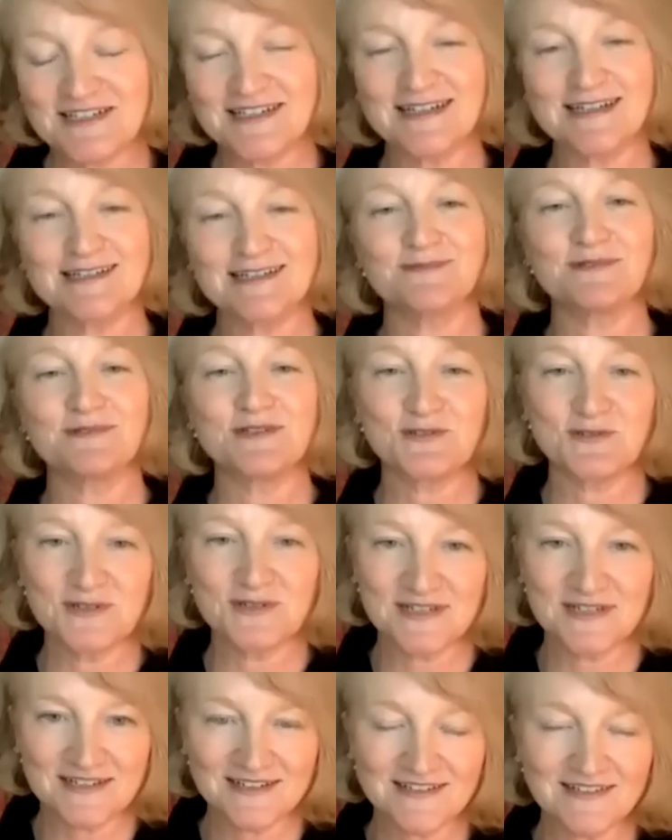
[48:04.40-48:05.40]
has been
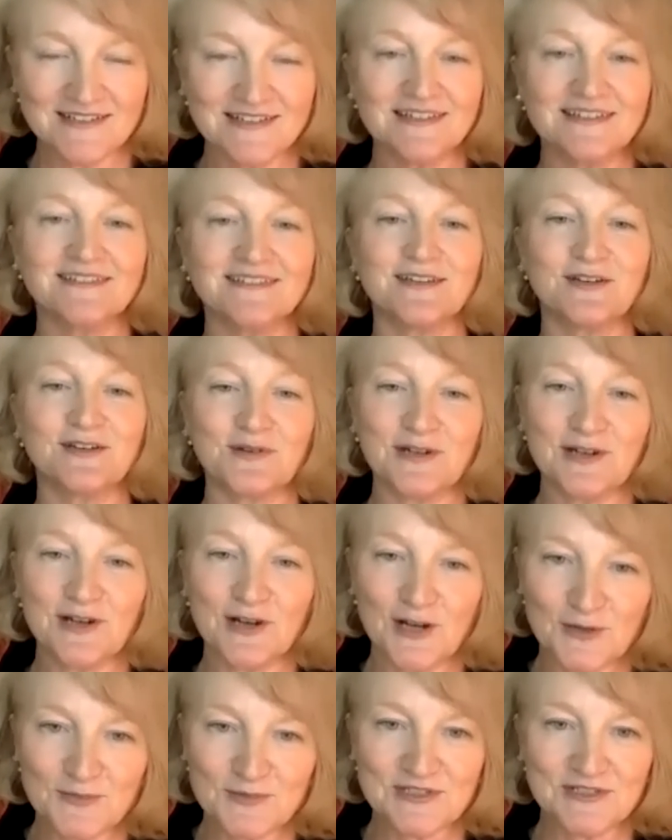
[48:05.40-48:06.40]
treated like, you know, an
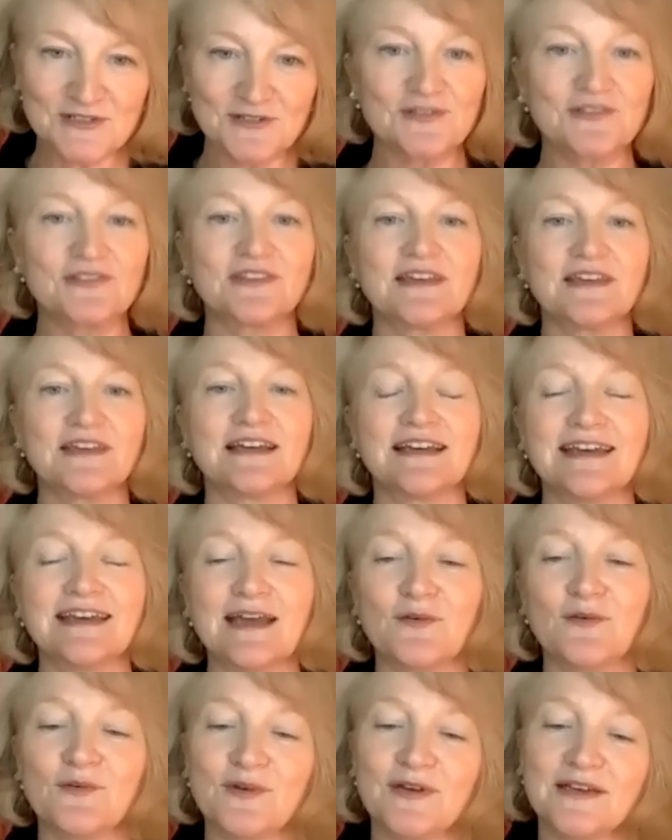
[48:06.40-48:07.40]
optional thing.
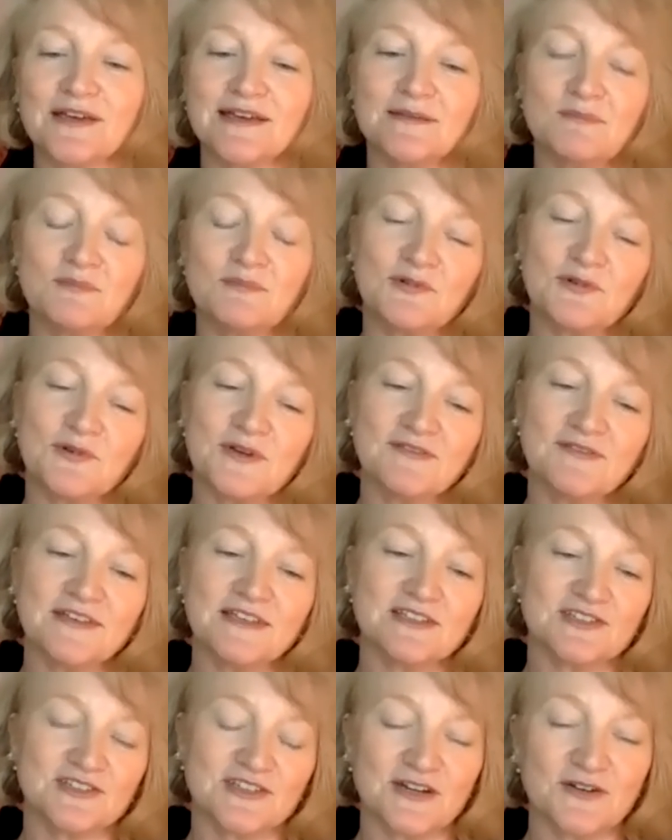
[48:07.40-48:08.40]
Now, in
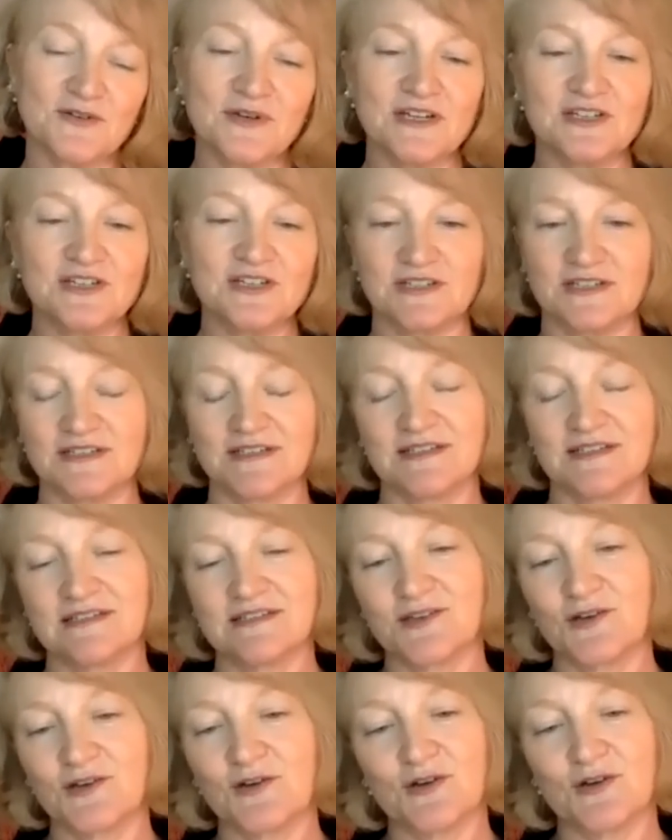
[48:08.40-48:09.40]
previous
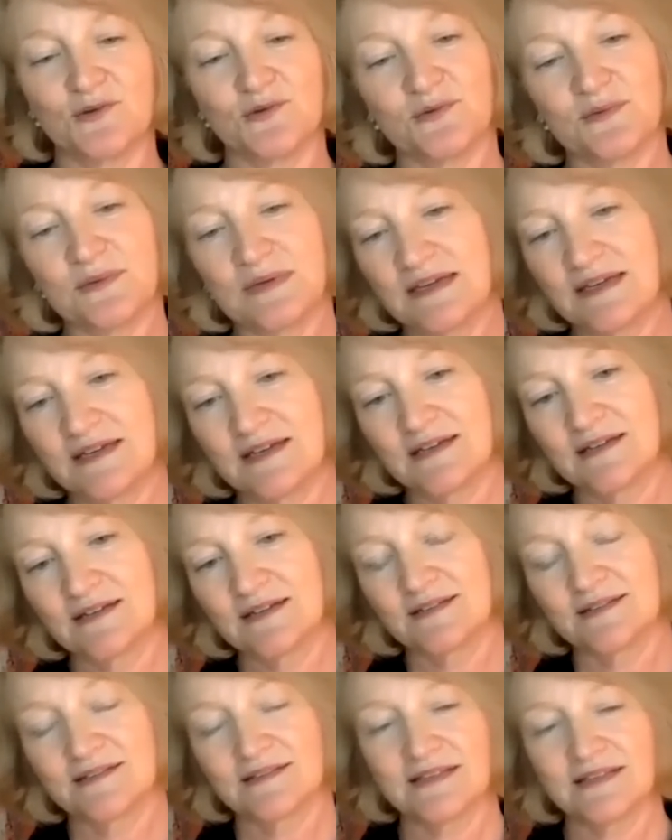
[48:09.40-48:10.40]
generations, you know,
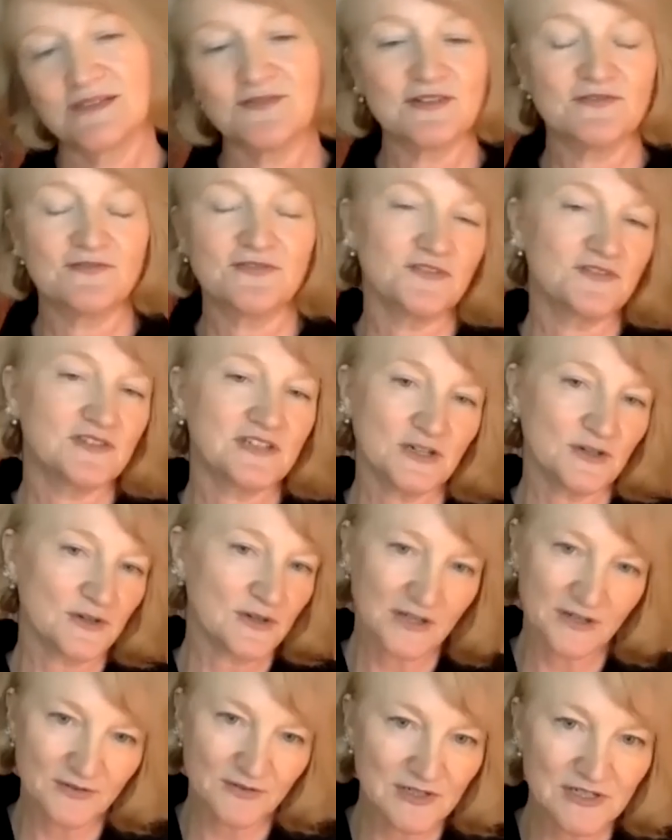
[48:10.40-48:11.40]
even 50 or
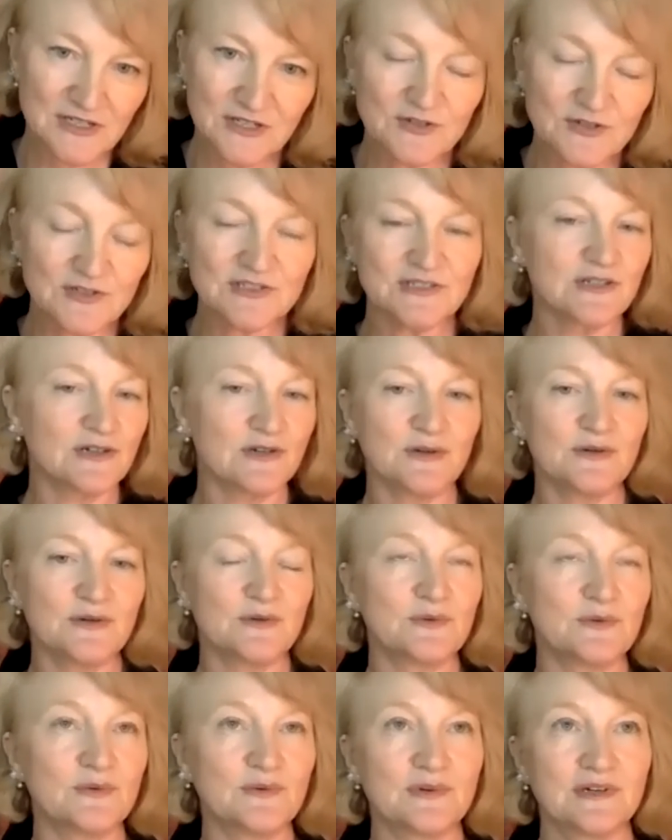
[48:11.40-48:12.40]
100 years
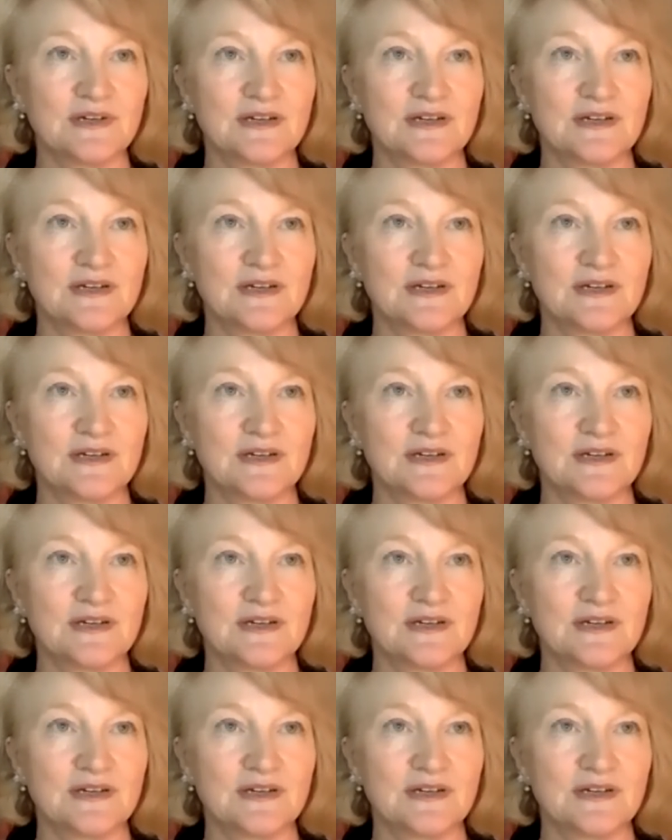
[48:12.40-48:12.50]
ago,